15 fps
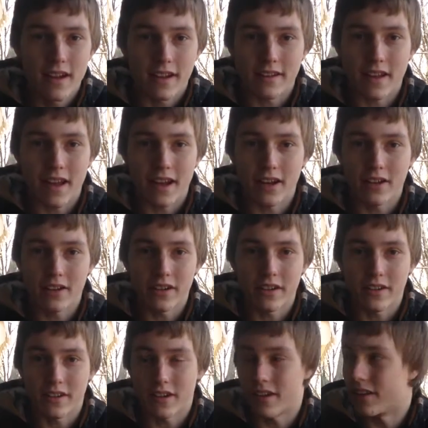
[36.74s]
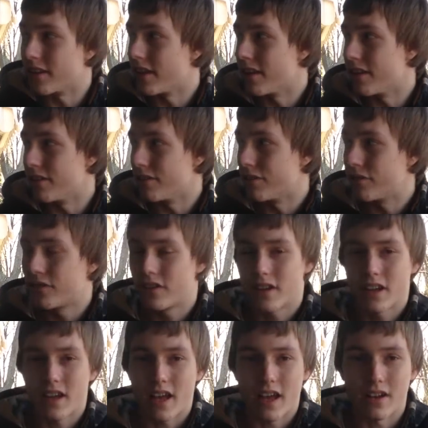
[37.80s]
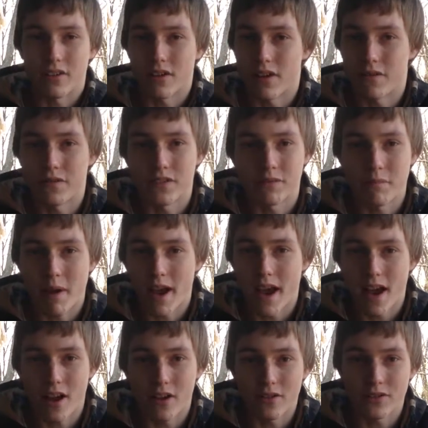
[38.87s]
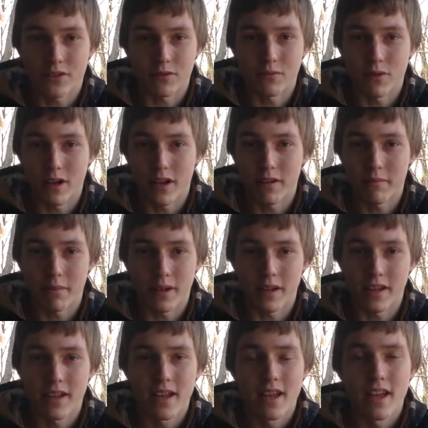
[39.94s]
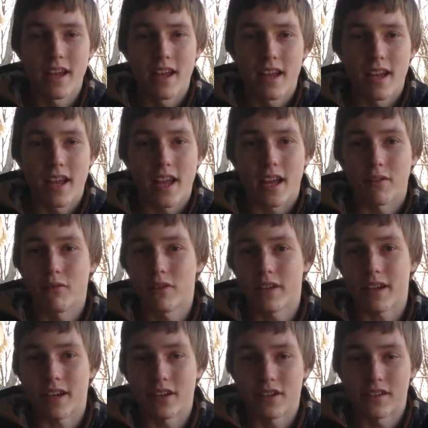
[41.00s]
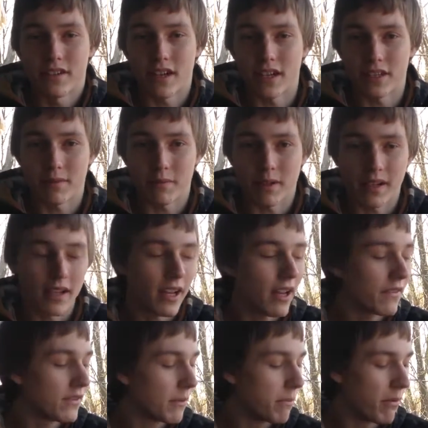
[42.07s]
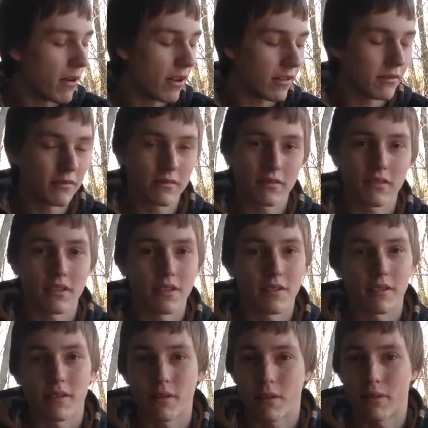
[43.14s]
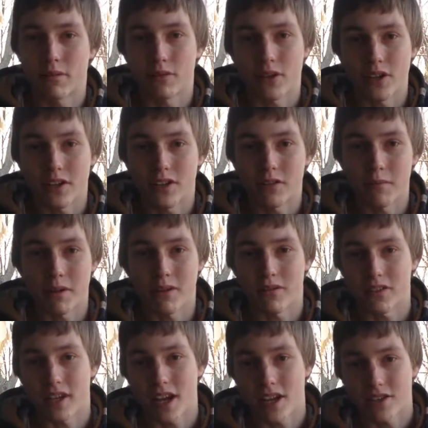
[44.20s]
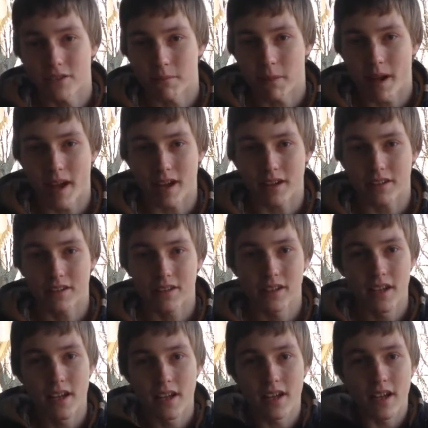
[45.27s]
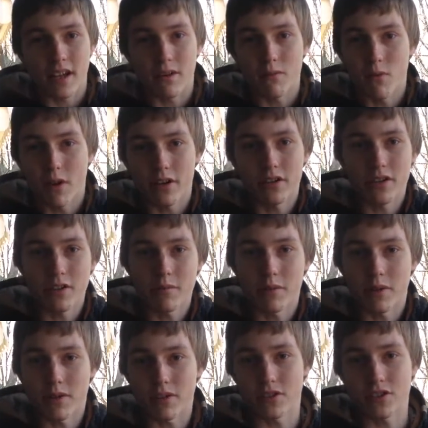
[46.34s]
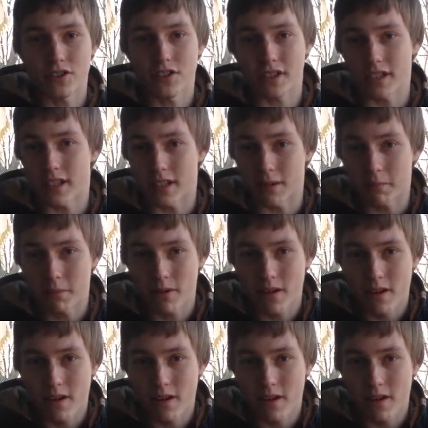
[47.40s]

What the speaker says: in the area that I live. I don't know if it's my house or what, but it really irritates me. I have to put 3 humidification packs in one humidor just to keep